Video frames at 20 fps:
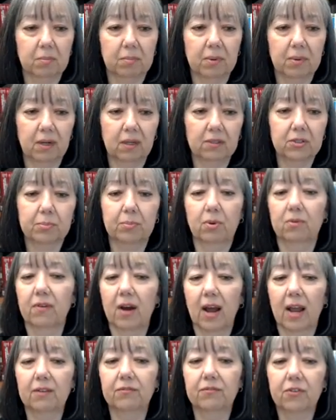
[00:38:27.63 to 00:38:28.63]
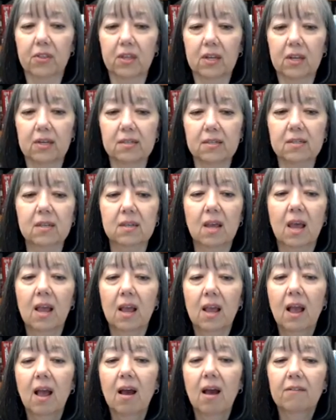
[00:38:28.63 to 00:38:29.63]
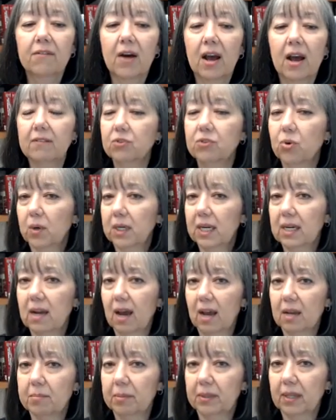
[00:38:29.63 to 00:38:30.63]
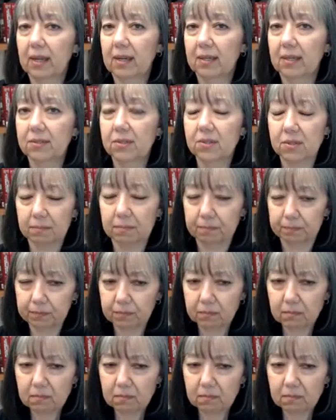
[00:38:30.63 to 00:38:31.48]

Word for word: the bill to provide for these 529 plans